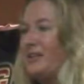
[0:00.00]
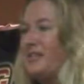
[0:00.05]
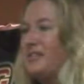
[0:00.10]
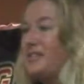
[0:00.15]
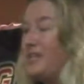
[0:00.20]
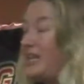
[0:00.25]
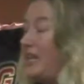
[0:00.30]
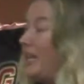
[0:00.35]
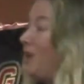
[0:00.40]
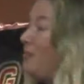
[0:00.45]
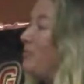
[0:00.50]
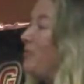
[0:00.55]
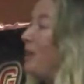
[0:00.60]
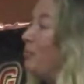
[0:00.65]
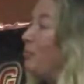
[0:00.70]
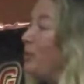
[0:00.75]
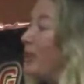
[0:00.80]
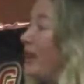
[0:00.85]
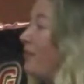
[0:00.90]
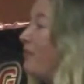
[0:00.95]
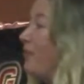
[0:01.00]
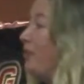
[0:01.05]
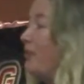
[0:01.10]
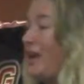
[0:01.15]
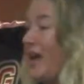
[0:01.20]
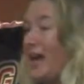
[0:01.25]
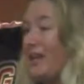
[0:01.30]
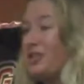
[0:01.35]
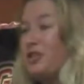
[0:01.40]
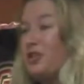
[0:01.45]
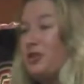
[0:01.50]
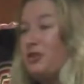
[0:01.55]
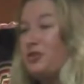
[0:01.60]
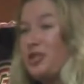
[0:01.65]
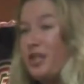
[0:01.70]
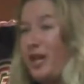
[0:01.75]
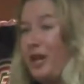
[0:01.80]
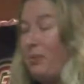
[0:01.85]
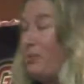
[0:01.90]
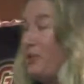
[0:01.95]
team that played for national
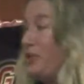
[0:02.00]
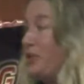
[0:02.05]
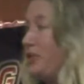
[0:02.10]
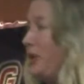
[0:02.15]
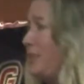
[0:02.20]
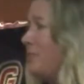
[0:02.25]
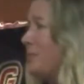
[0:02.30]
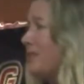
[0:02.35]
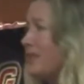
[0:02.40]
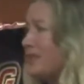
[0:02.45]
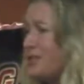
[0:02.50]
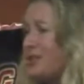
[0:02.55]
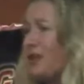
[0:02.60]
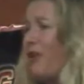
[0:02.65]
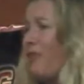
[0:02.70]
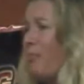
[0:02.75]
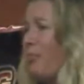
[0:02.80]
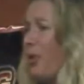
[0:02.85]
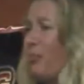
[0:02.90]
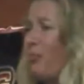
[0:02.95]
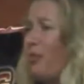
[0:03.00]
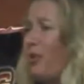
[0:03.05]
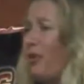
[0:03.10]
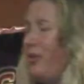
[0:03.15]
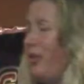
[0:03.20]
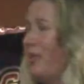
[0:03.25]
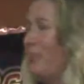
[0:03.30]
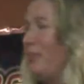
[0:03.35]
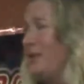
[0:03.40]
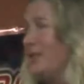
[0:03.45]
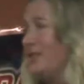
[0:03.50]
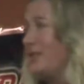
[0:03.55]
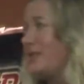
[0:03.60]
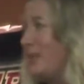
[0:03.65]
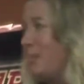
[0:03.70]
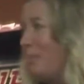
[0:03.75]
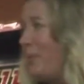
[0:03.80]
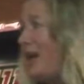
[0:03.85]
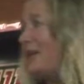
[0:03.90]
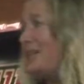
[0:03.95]
championships, and the softball program was
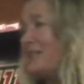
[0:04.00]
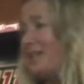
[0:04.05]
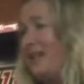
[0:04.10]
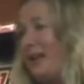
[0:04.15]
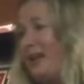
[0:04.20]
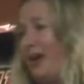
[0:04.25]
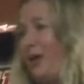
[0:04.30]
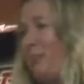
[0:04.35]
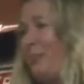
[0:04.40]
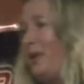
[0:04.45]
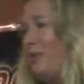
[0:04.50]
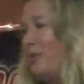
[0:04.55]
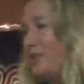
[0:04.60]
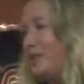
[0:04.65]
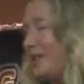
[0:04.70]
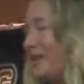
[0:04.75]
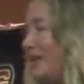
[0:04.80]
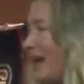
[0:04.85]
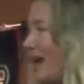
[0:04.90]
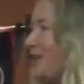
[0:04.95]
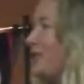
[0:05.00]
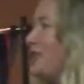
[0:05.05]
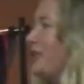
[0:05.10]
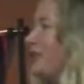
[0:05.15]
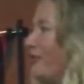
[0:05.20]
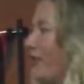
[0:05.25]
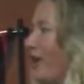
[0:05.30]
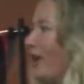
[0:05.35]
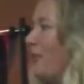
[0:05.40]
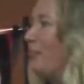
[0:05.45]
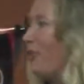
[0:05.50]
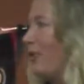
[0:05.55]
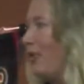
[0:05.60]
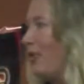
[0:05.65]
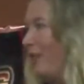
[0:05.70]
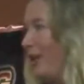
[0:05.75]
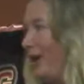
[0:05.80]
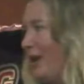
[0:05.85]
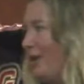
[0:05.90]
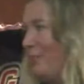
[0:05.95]
amazing here. I mean, it was a nationally ranked
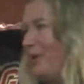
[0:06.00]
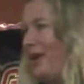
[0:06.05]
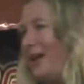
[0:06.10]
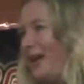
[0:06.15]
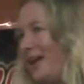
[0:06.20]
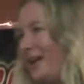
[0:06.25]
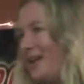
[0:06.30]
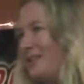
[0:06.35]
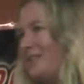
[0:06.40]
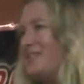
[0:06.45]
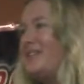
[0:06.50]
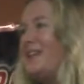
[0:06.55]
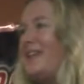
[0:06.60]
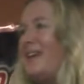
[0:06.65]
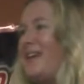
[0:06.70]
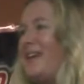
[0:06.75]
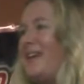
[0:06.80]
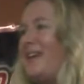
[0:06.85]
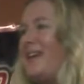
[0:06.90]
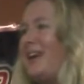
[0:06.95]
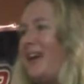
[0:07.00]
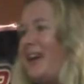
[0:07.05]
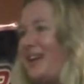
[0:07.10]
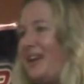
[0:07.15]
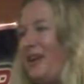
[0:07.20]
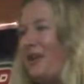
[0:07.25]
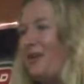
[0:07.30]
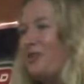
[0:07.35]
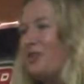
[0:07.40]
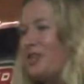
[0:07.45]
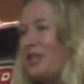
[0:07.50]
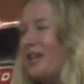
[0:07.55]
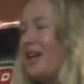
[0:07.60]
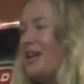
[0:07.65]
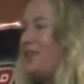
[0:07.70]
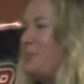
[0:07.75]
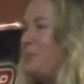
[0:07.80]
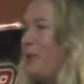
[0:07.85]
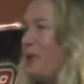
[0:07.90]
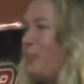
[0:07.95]
program, and she
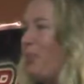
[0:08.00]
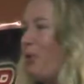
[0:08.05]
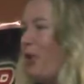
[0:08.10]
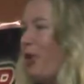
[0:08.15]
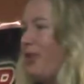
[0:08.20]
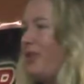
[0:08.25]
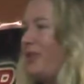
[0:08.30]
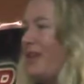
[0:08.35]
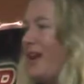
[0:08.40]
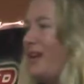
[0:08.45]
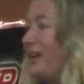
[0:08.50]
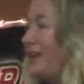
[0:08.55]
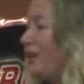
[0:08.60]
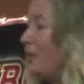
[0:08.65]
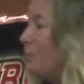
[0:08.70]
got to be a part of that and